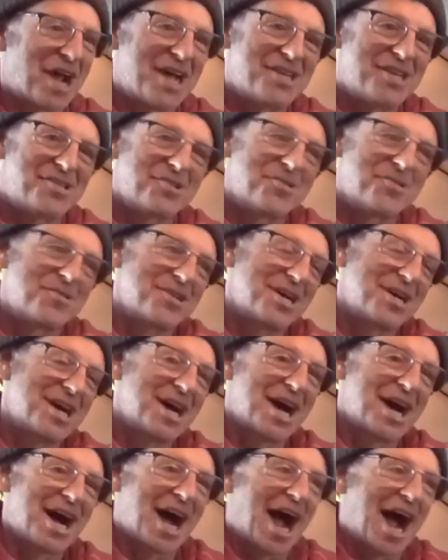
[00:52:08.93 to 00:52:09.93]
here's what I
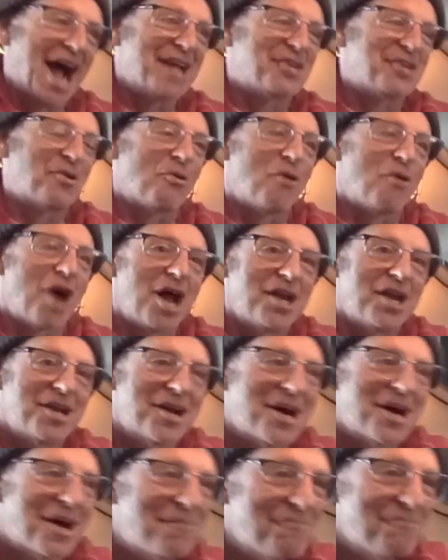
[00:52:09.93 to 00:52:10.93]
do. I'd go
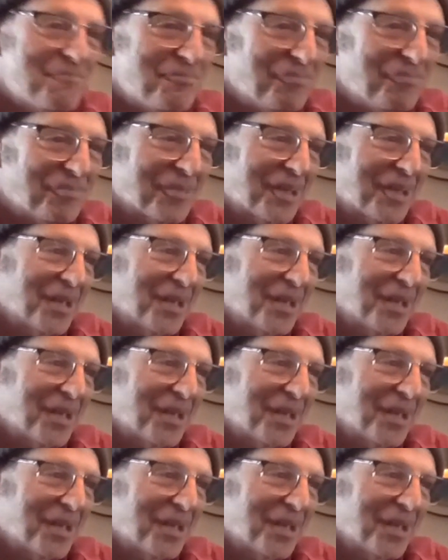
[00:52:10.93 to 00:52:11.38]
on. Uh,